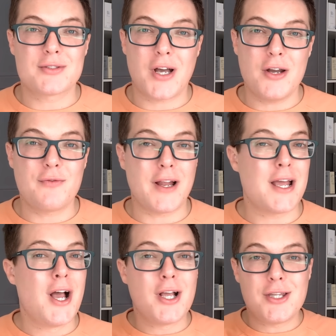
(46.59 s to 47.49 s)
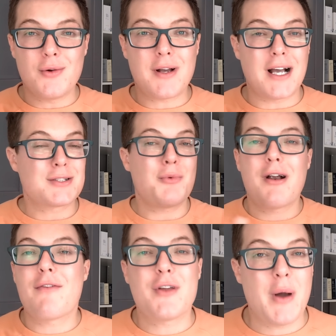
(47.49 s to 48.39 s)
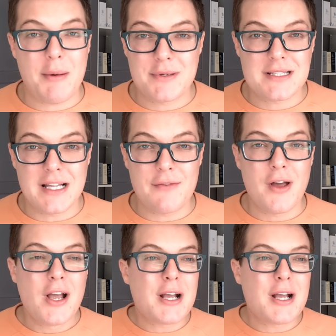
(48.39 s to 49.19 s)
So hopefully, you guys, wherever you happen to live,